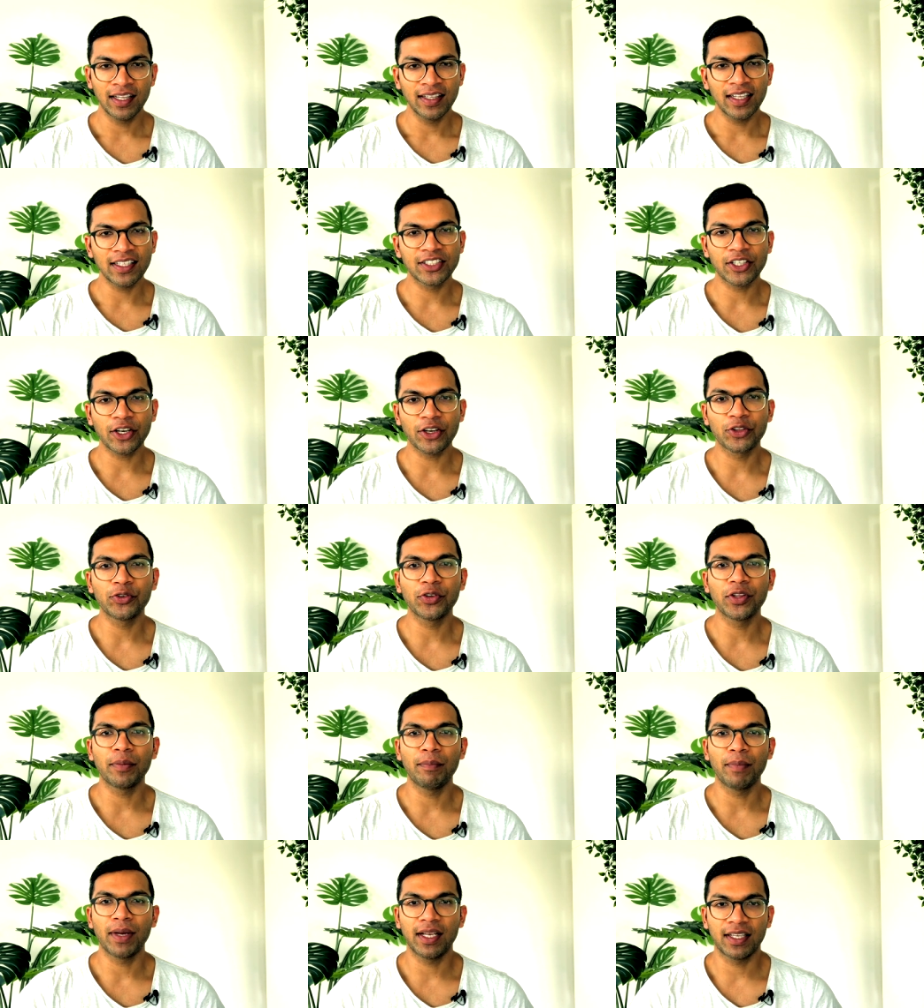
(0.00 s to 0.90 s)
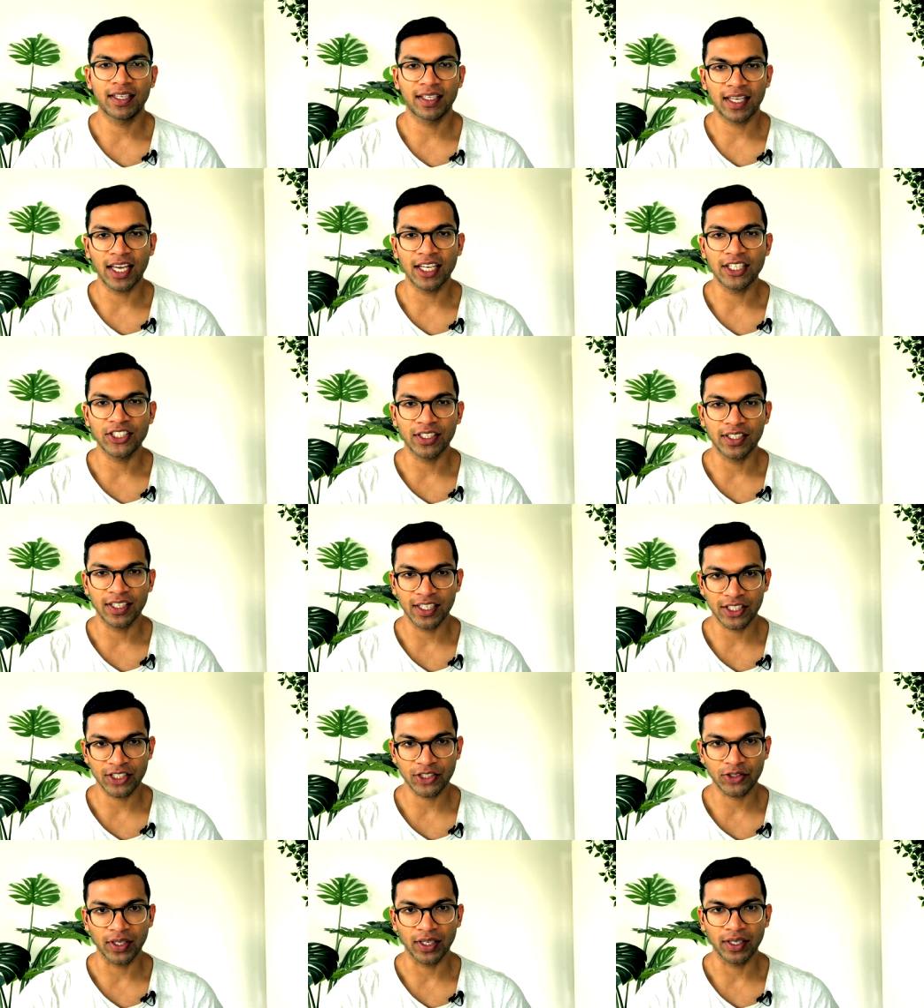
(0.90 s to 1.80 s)
let's go through the medication
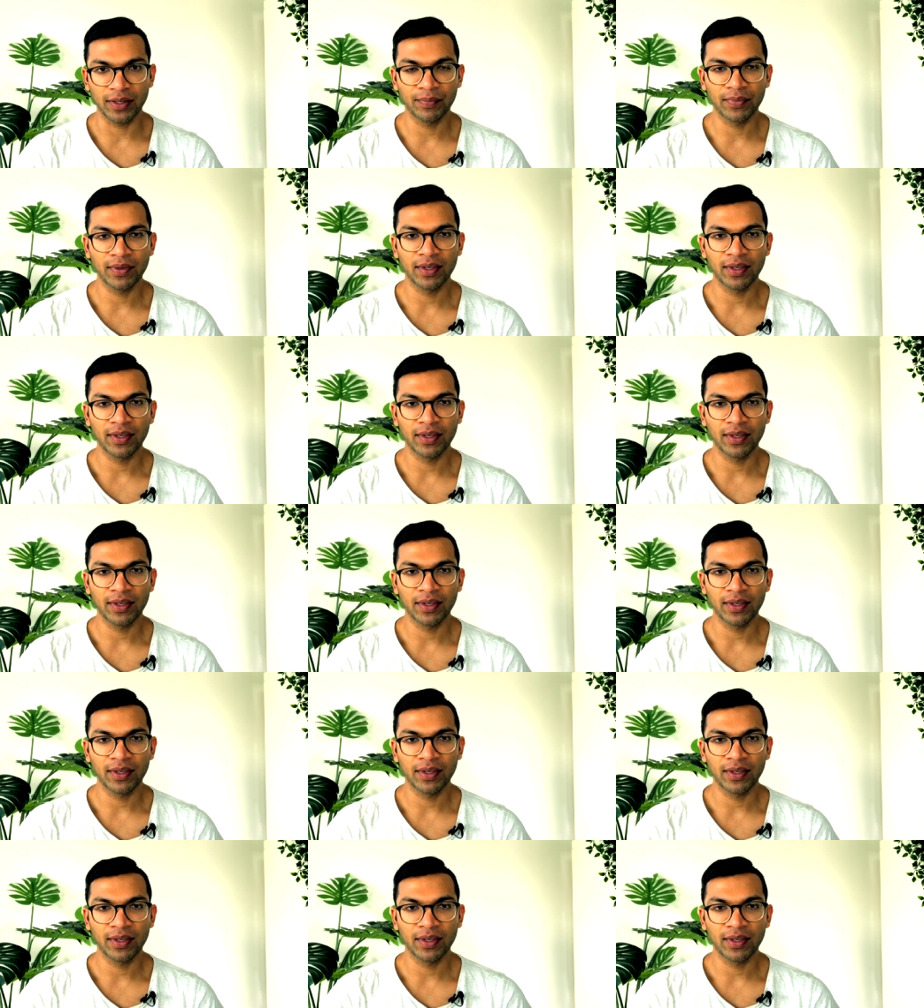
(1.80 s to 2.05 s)
history.